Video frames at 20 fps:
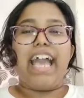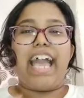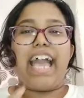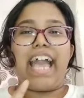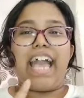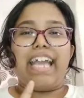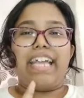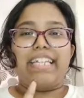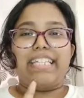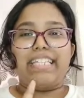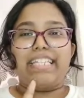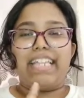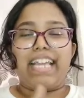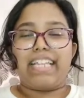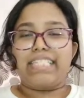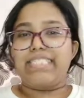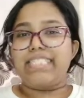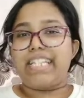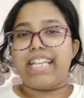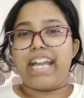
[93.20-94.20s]
And the
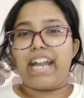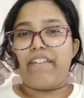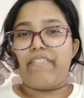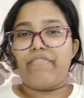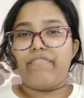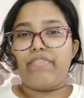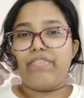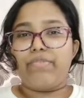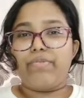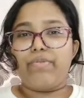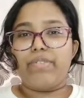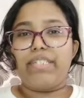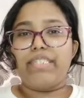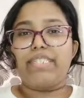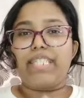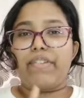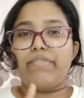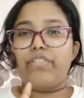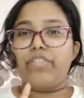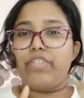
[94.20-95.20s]
next thing I have to do
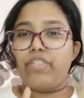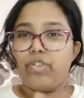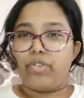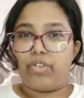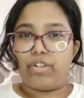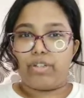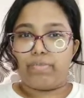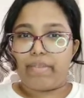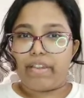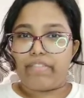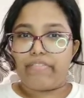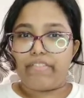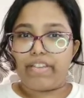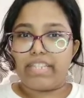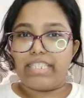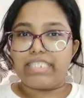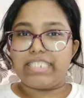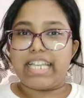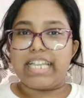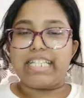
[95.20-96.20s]
is I have to tone my
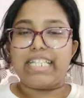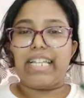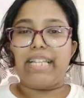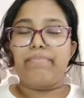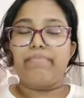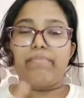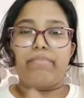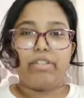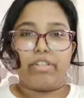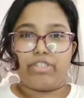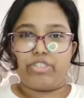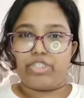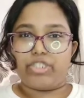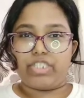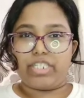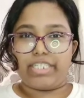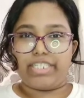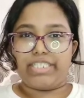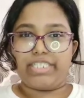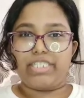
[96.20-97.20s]
face and then
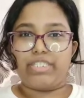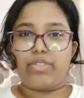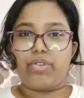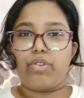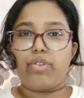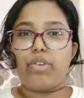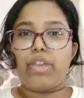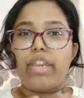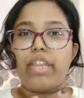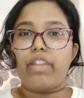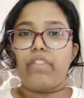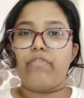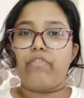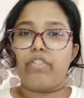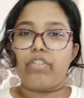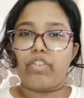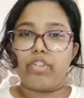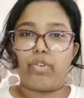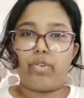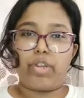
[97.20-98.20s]
moisturize. So you can,
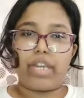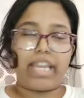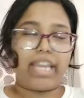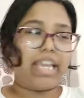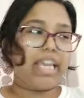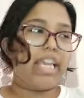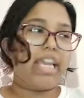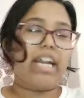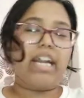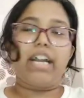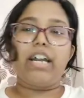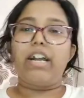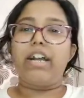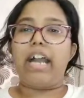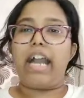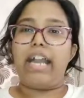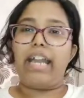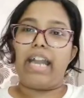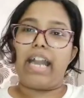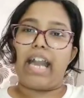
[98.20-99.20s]
for toning,
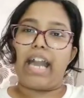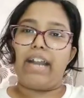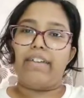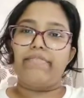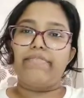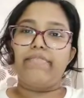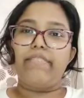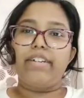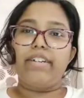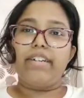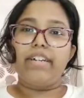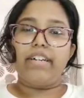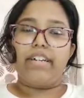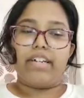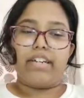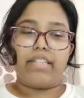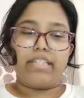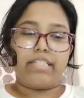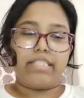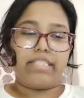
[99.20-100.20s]
I have
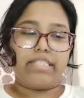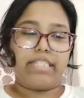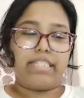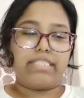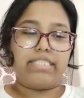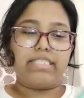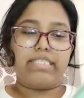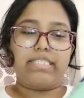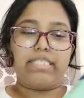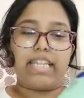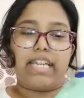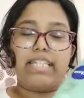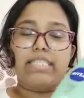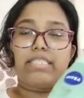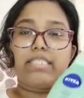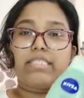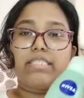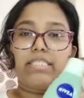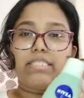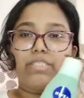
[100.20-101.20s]
this
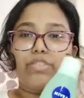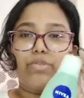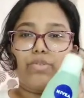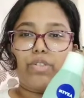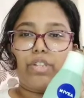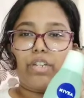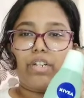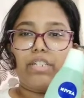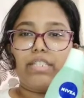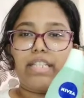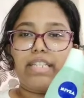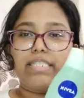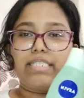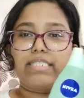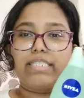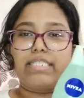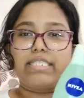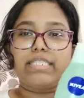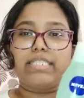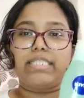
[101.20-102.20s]
as a toner.
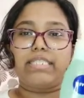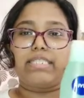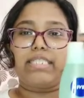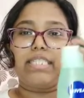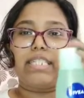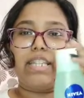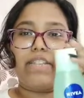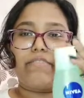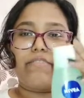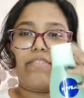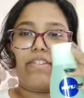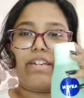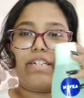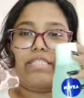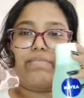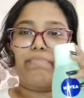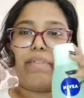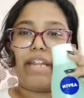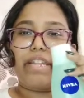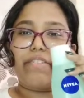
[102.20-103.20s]
This is the
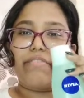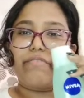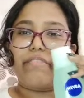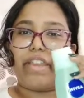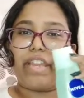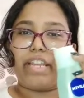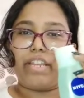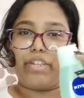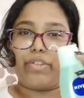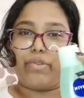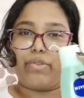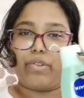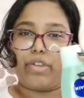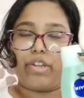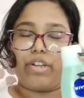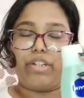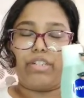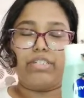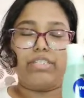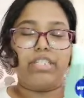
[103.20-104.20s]
Nivea's mattifying
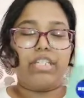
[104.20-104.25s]
toner.